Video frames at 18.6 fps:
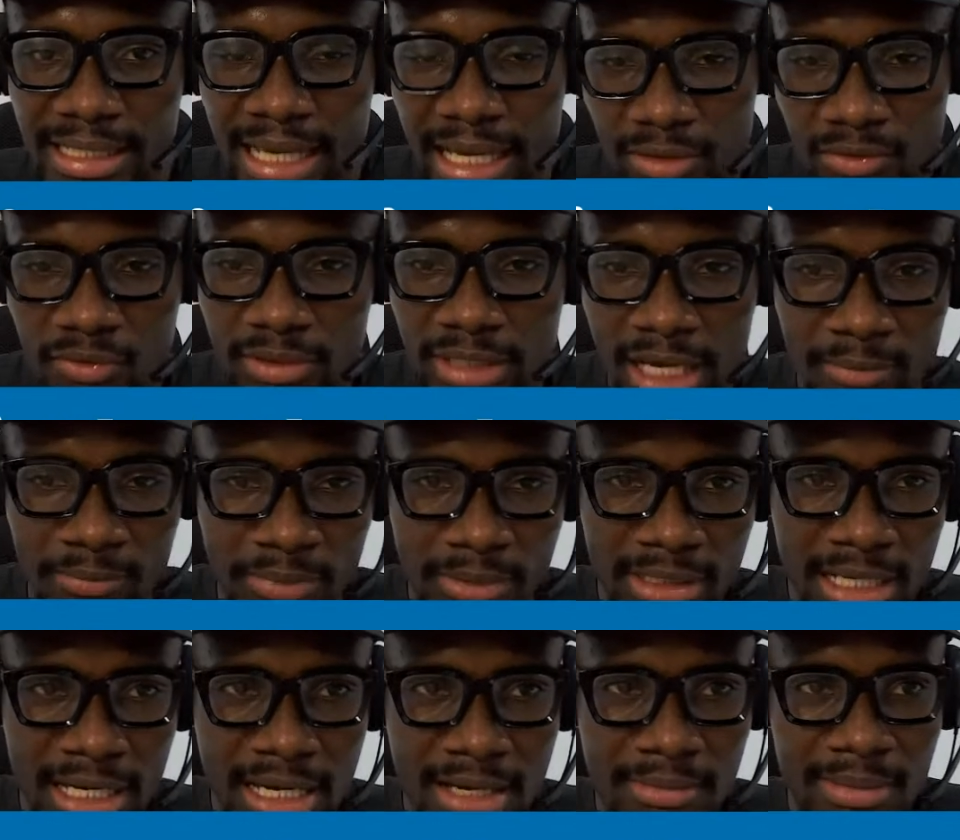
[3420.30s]
8 to 9
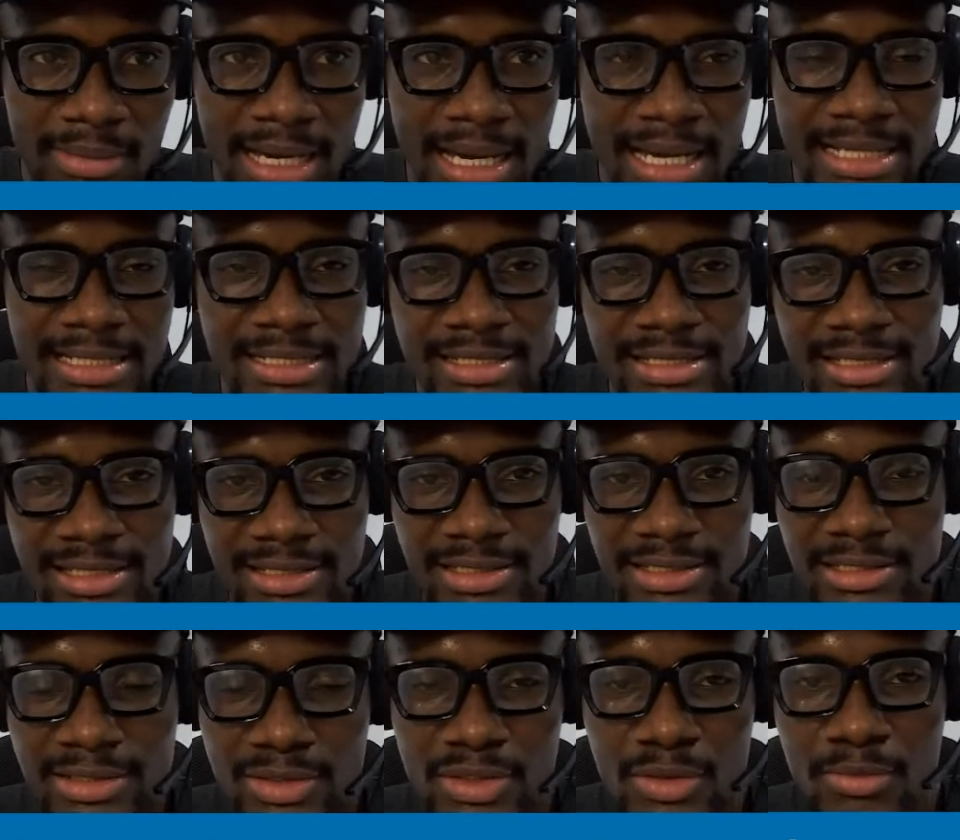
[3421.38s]
p.m. And this is
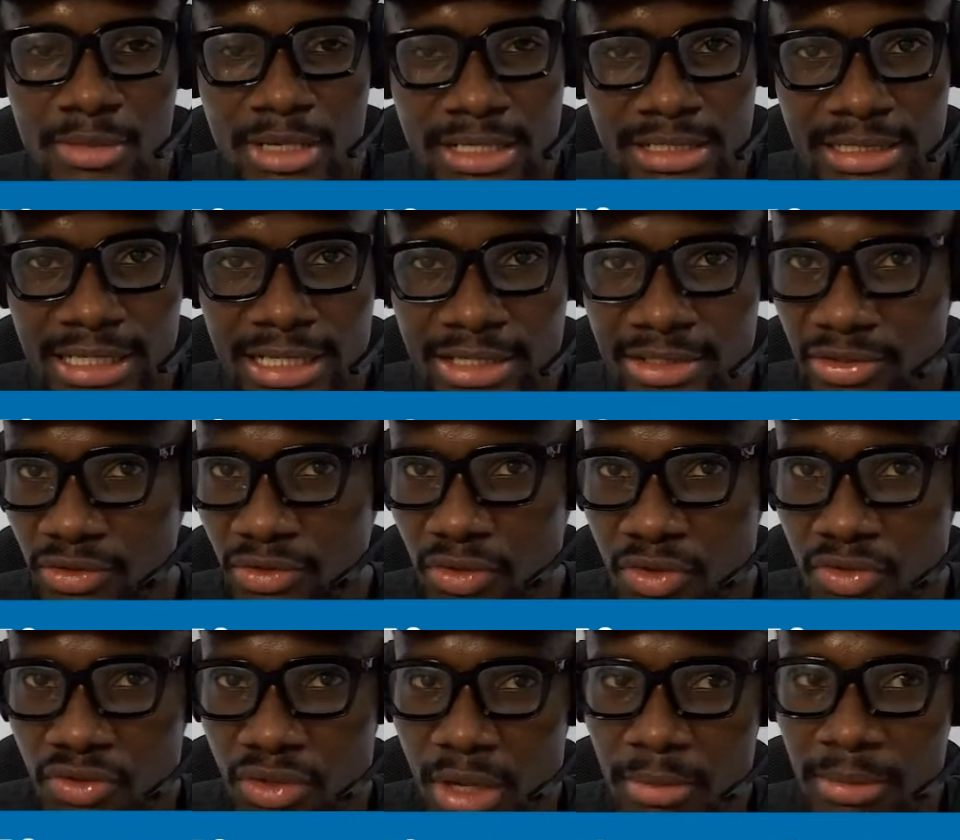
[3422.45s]
the maiden edition.
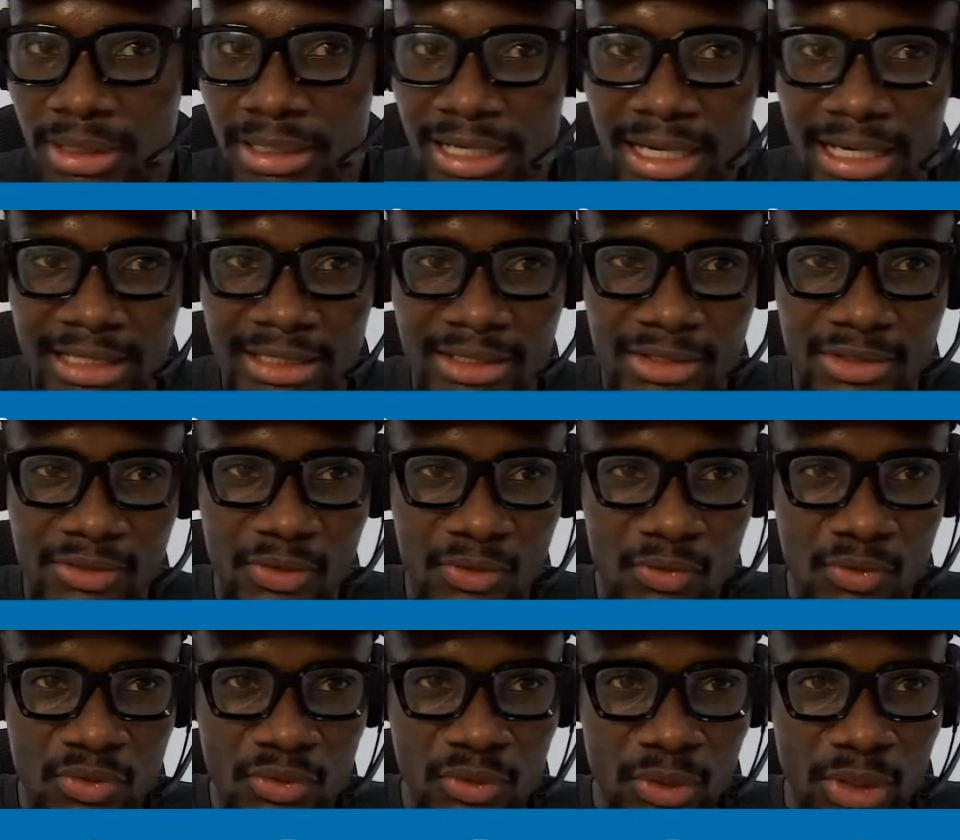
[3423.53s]
So I'm glad you
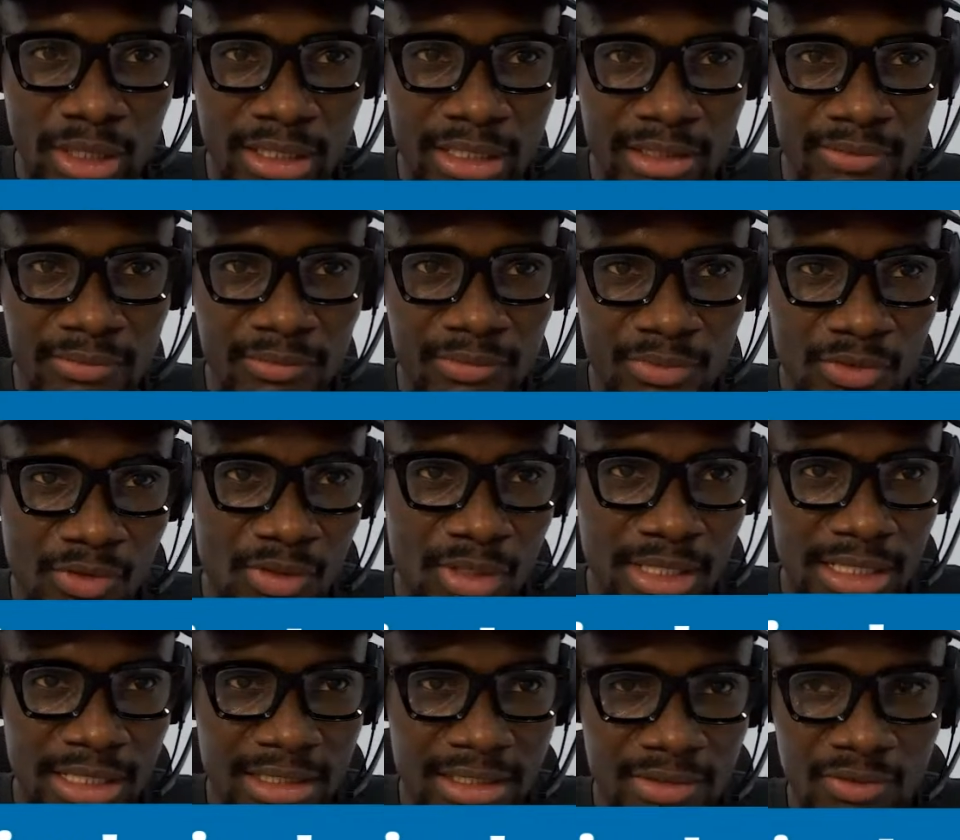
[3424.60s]
could join in
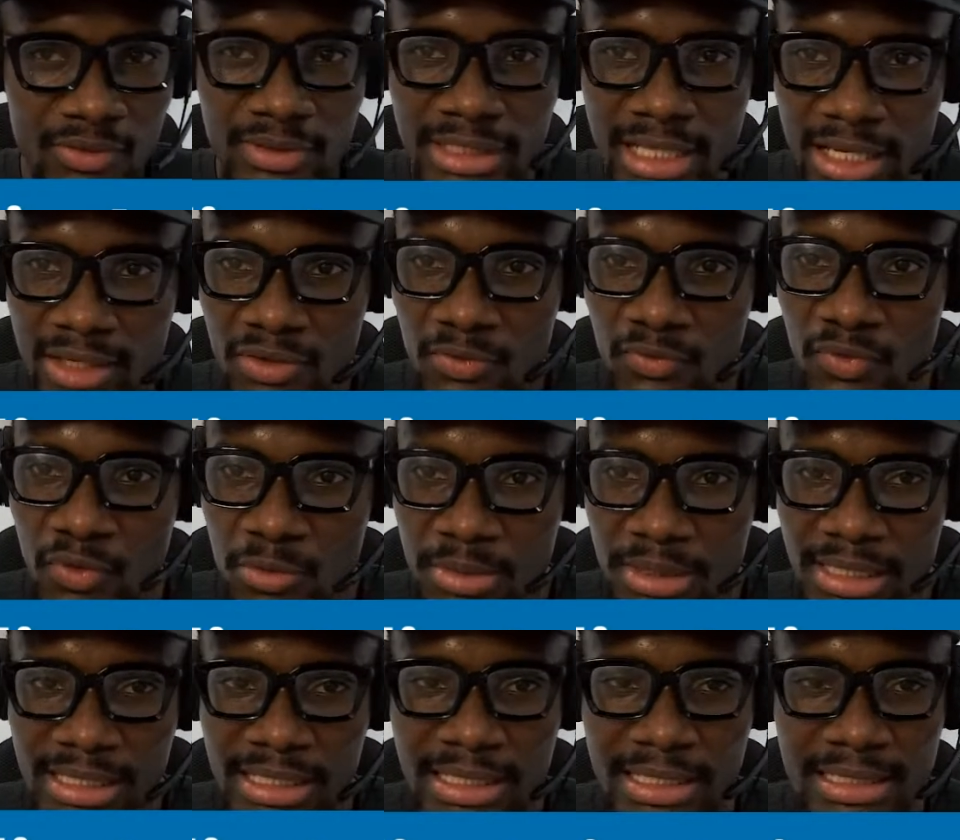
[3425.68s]
today. So thank you for
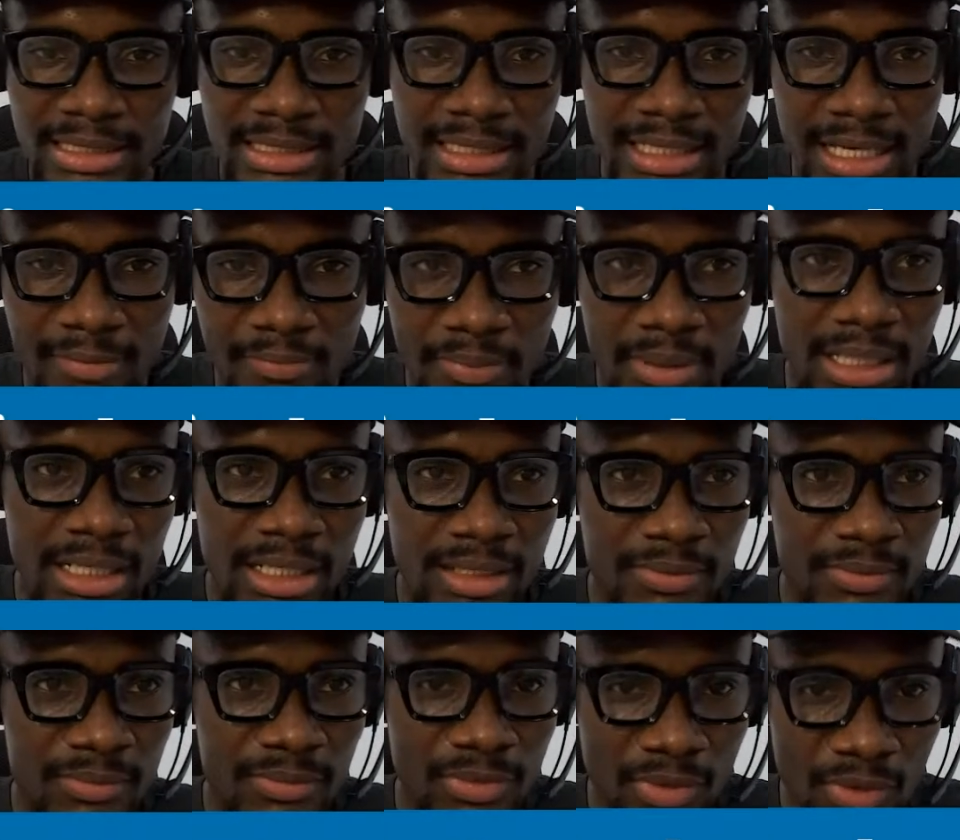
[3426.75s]
being a part
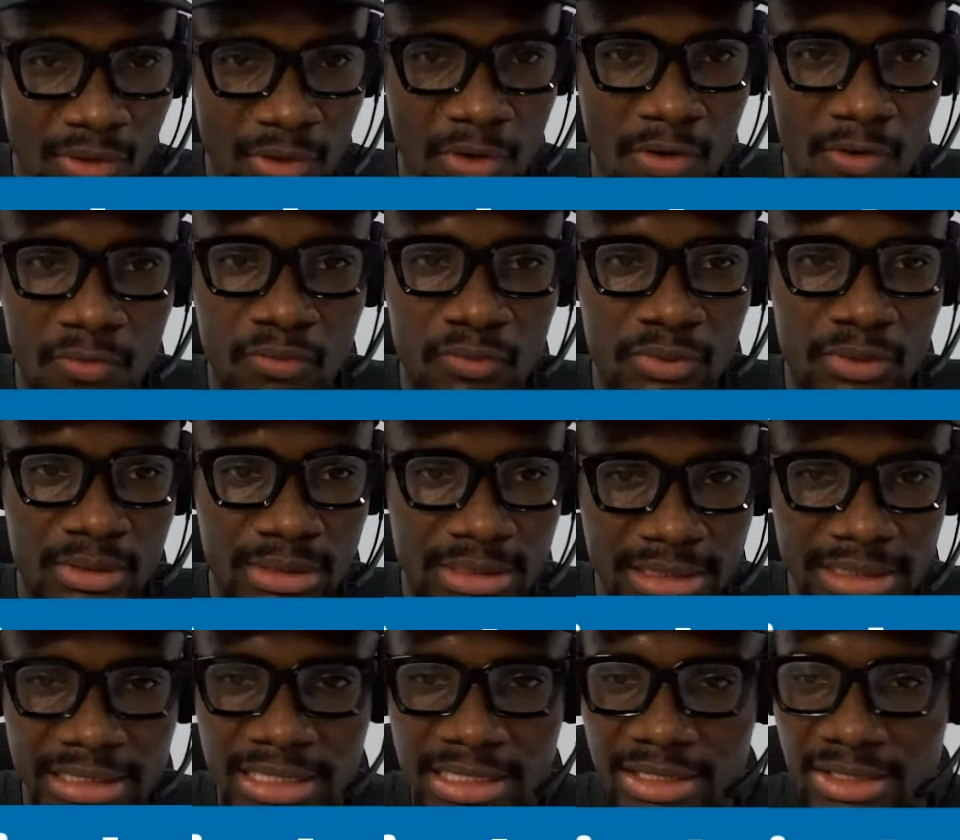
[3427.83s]
of
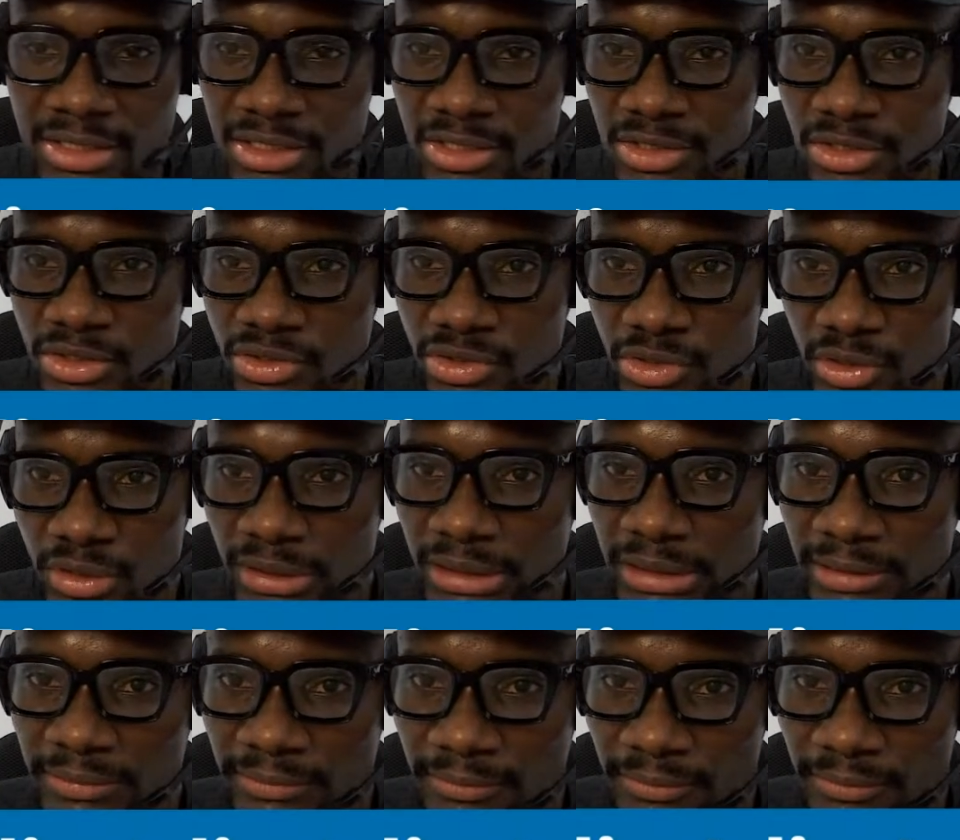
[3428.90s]
this journey.